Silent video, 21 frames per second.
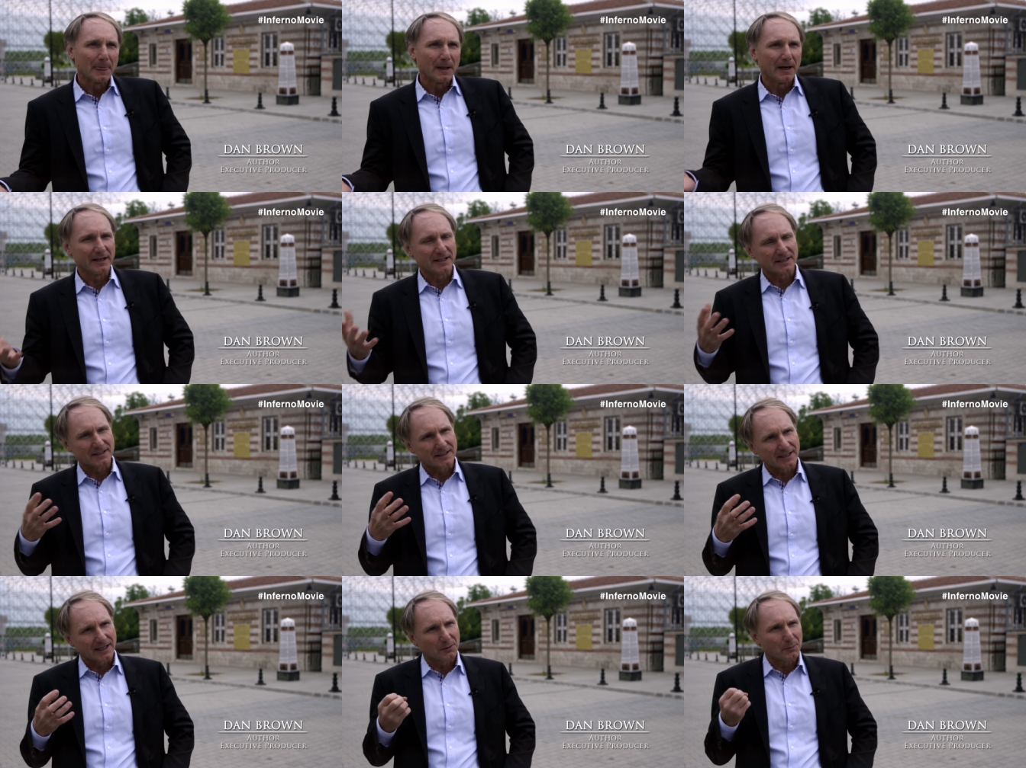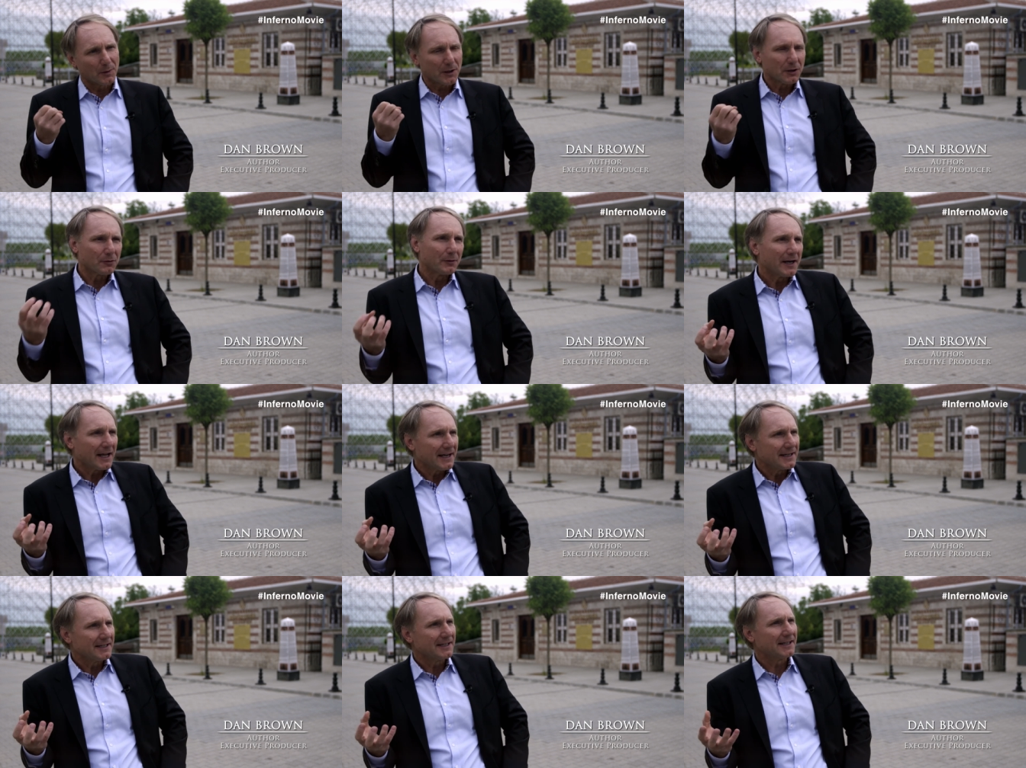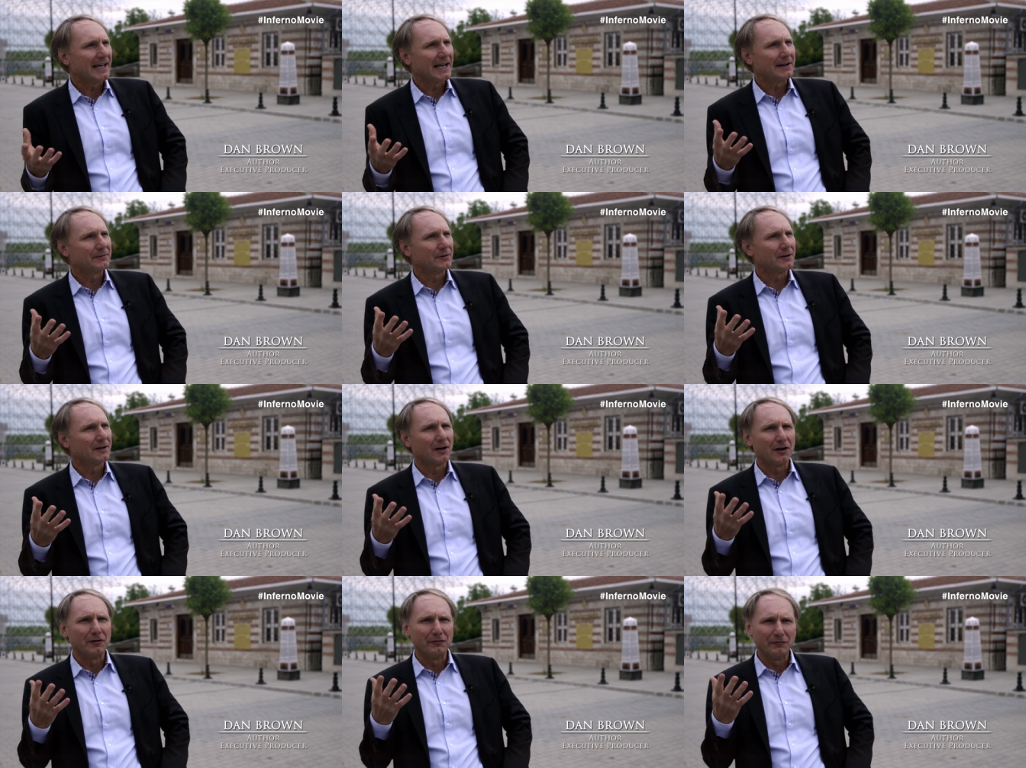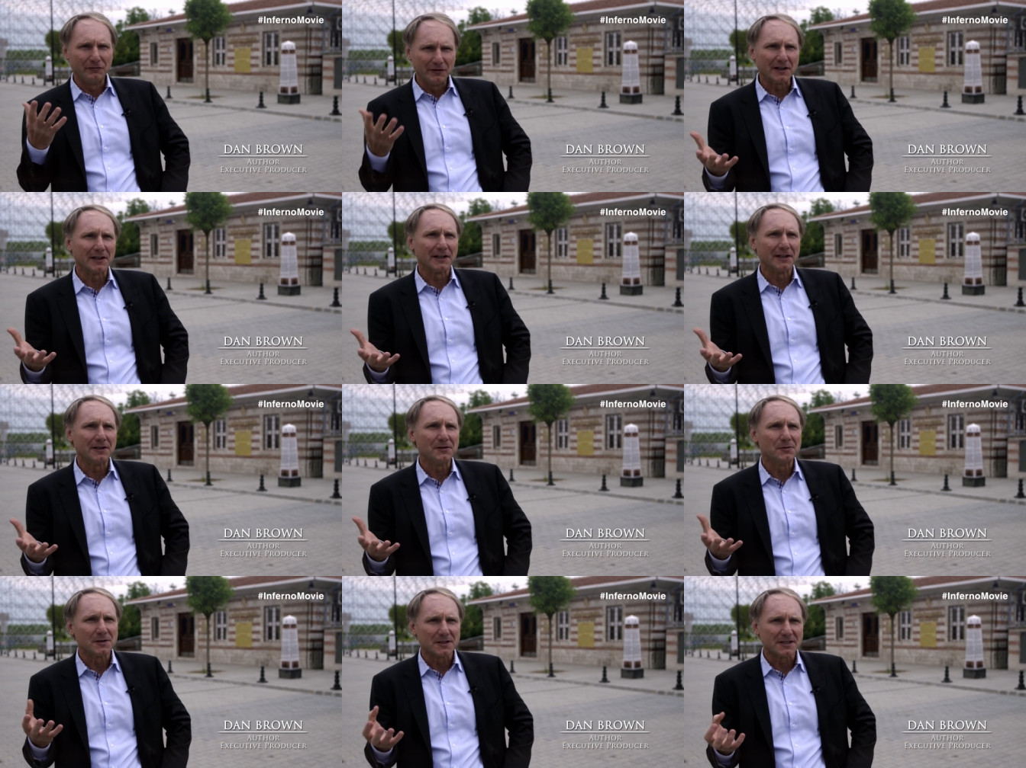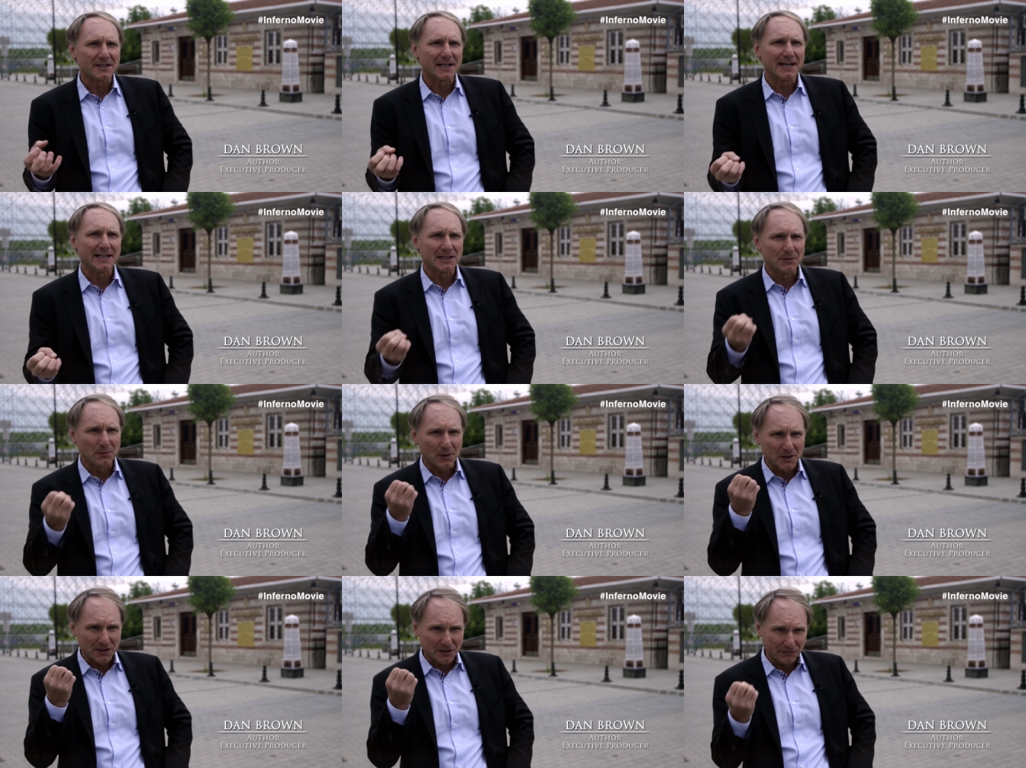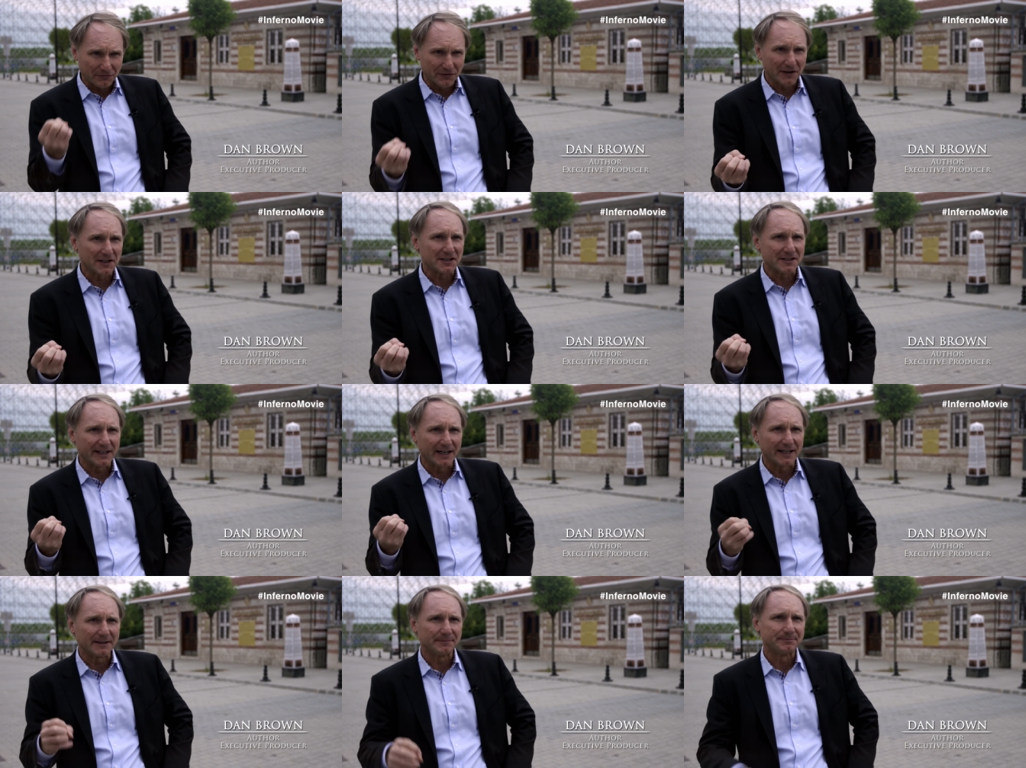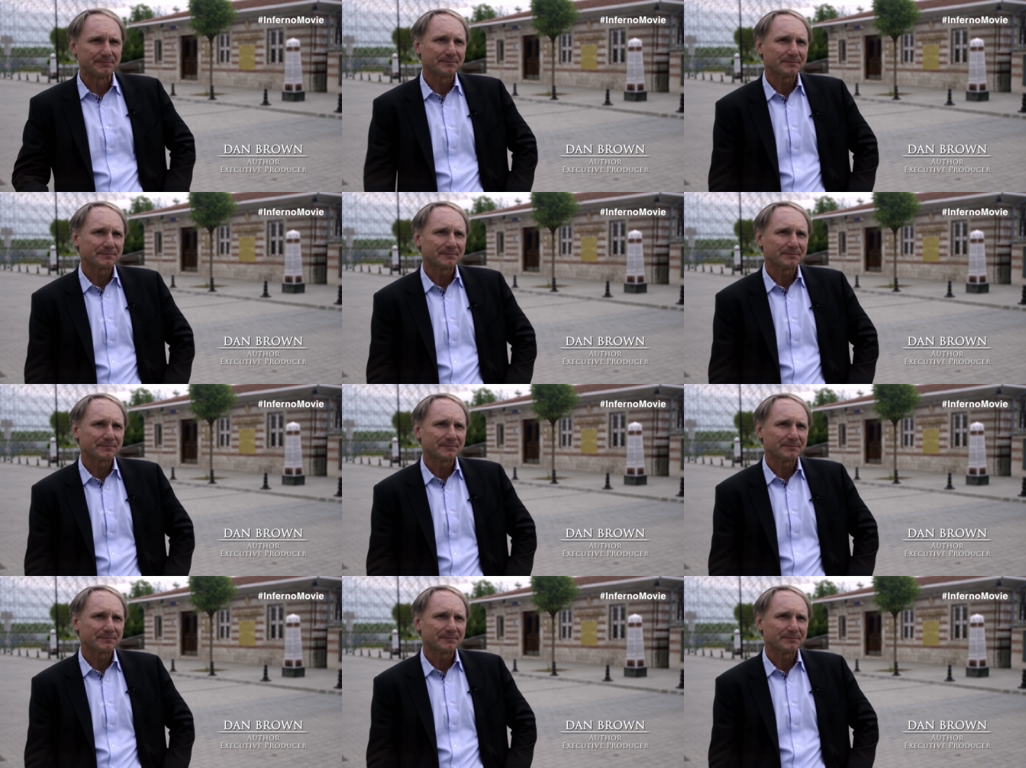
I decided what a great idea to have a, a villain who decides he wants to fix that.